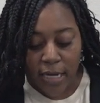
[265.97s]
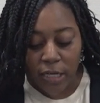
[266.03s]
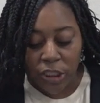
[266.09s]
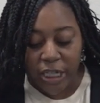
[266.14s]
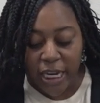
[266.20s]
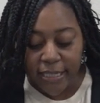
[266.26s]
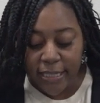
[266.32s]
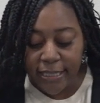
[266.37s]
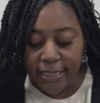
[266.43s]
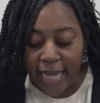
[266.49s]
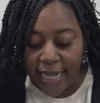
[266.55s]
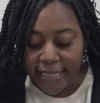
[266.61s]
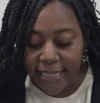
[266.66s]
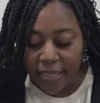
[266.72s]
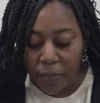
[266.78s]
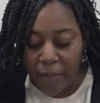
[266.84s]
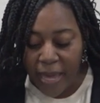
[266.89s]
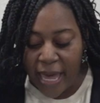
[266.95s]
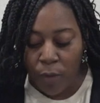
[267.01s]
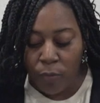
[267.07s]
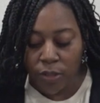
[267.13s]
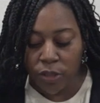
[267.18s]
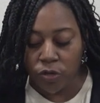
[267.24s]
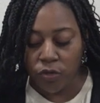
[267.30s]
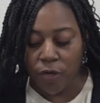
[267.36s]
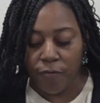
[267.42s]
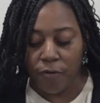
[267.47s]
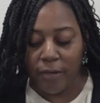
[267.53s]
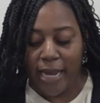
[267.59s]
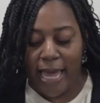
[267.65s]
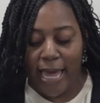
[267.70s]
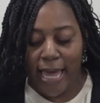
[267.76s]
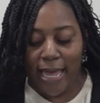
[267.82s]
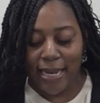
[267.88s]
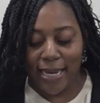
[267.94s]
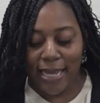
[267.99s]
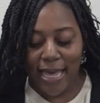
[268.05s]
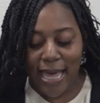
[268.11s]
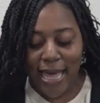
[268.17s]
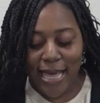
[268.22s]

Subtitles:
Jesus said to the man with a shriveled hand,